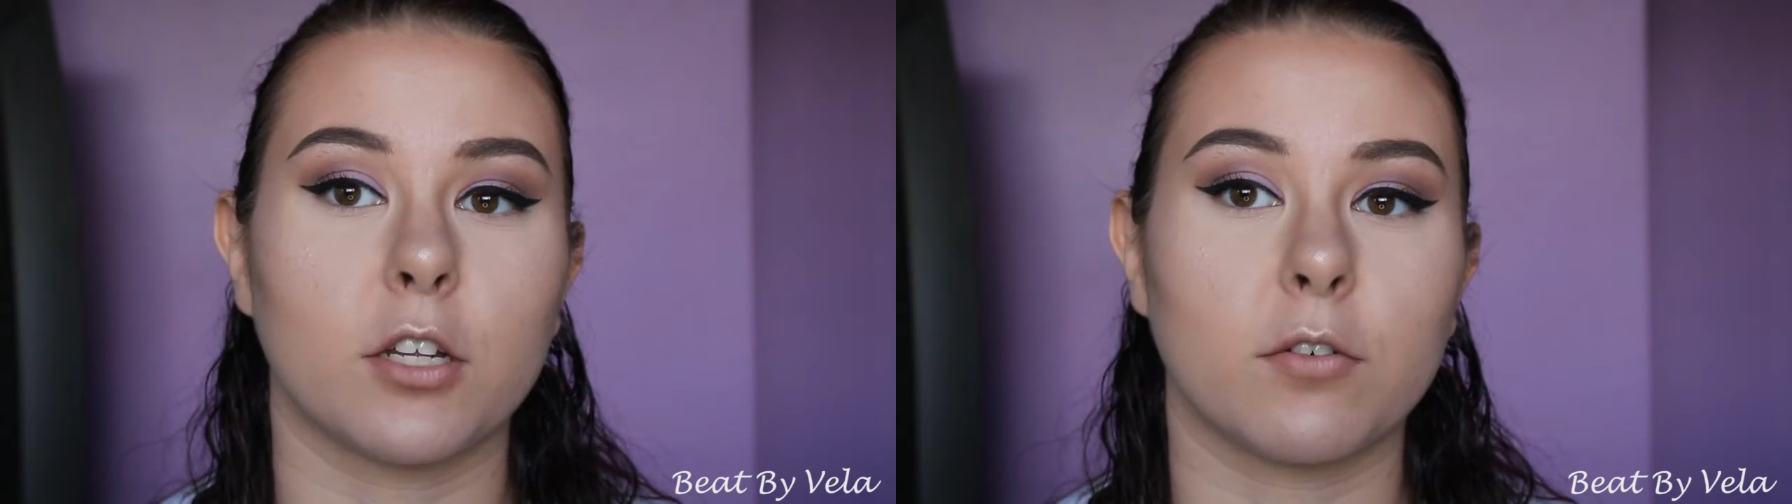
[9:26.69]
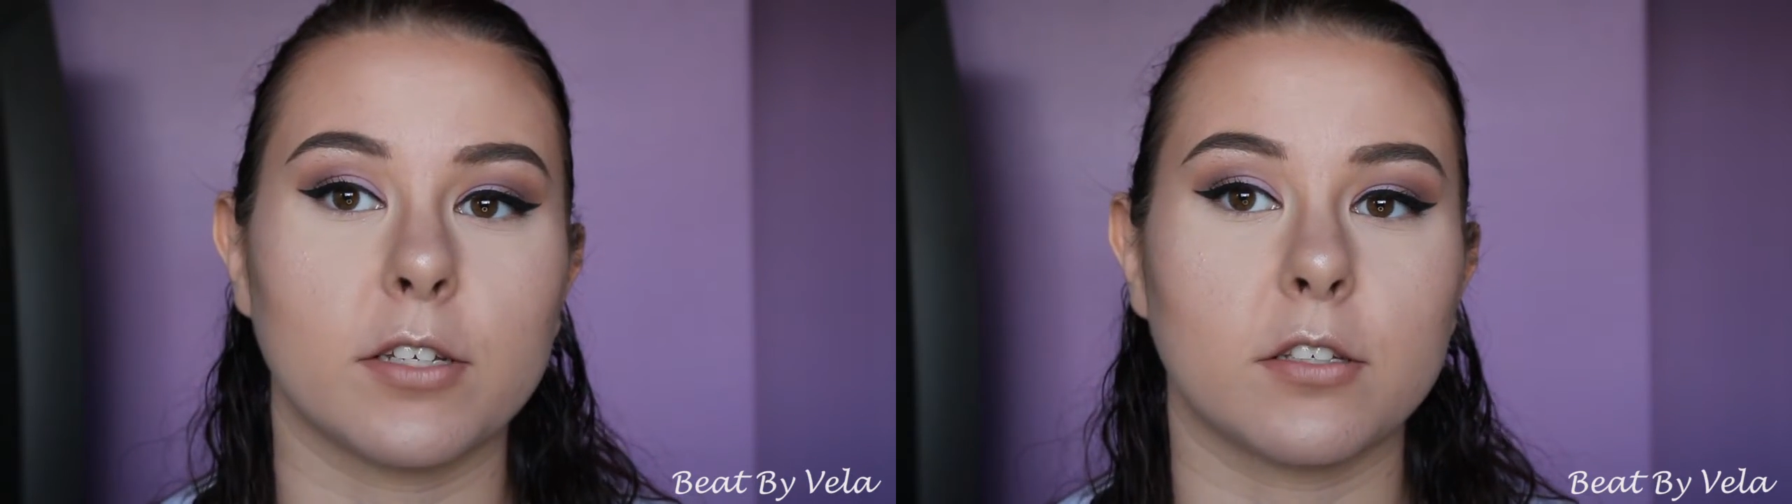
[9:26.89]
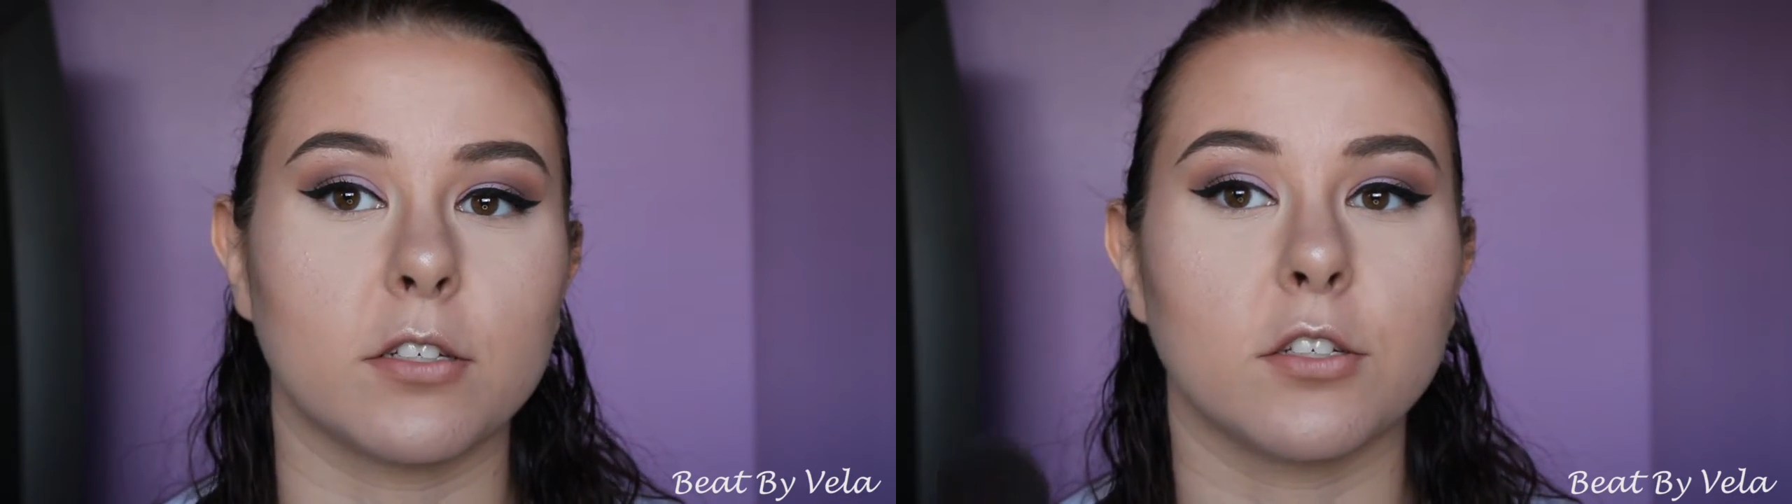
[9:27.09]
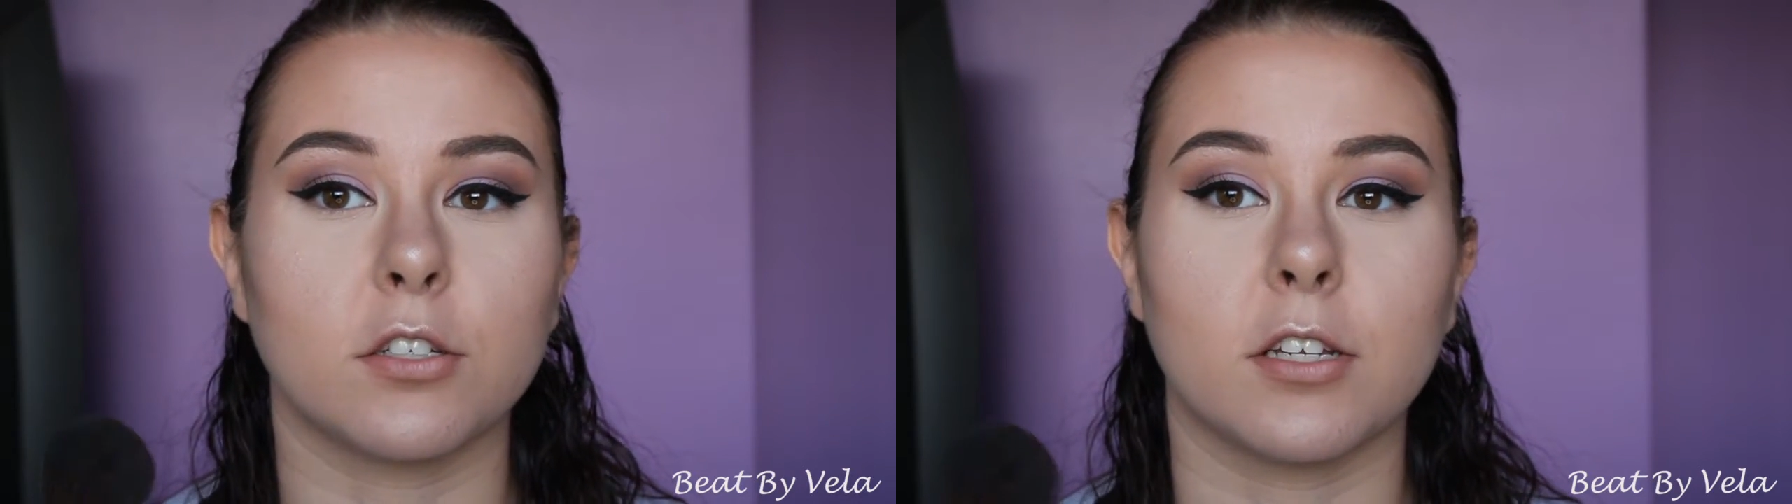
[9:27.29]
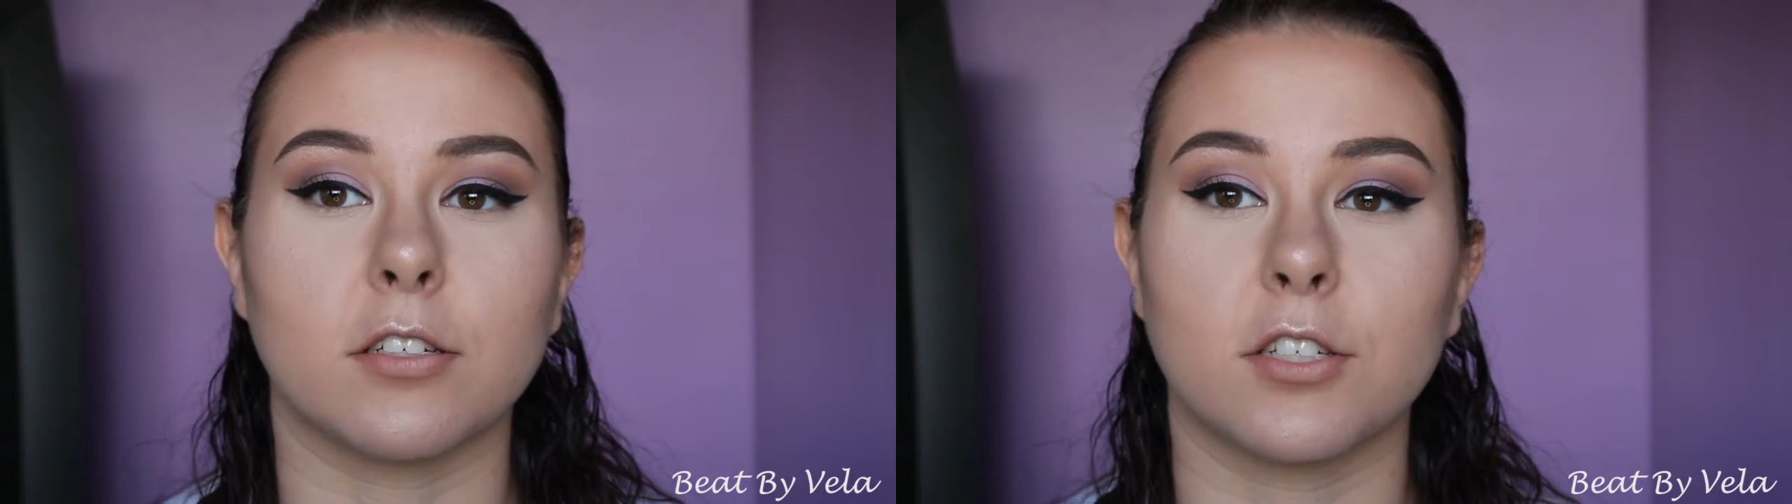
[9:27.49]
other
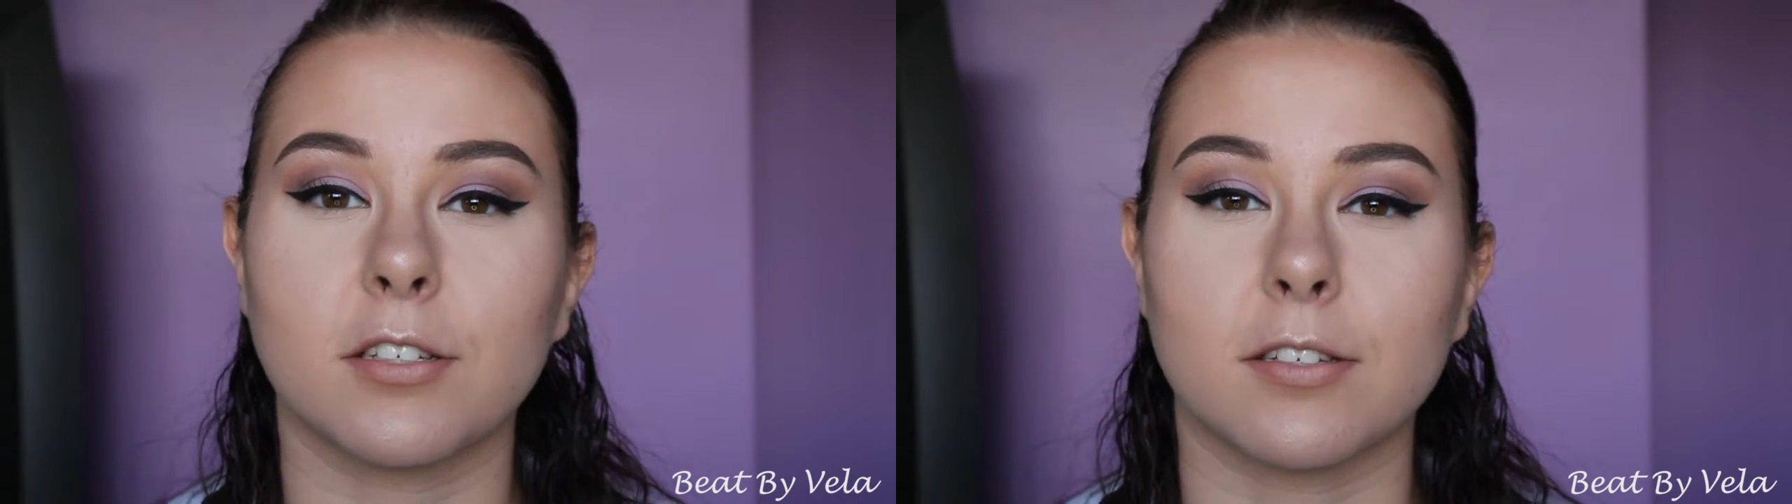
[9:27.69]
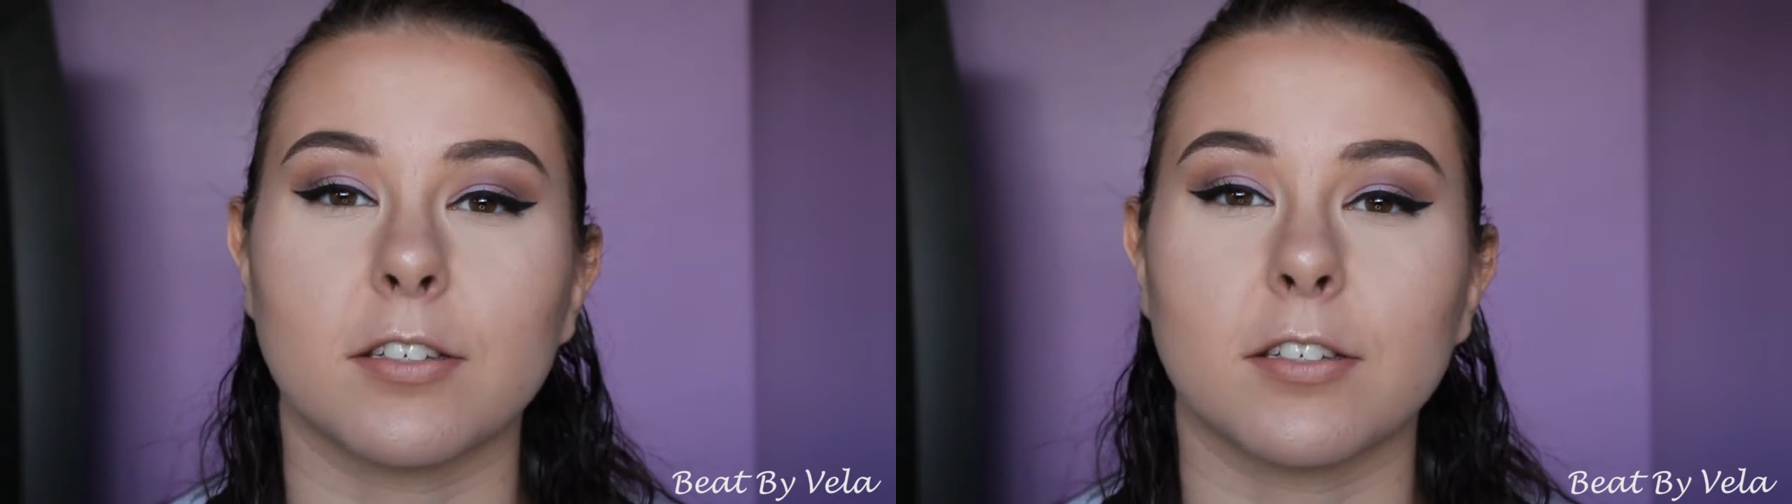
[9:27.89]
reason than just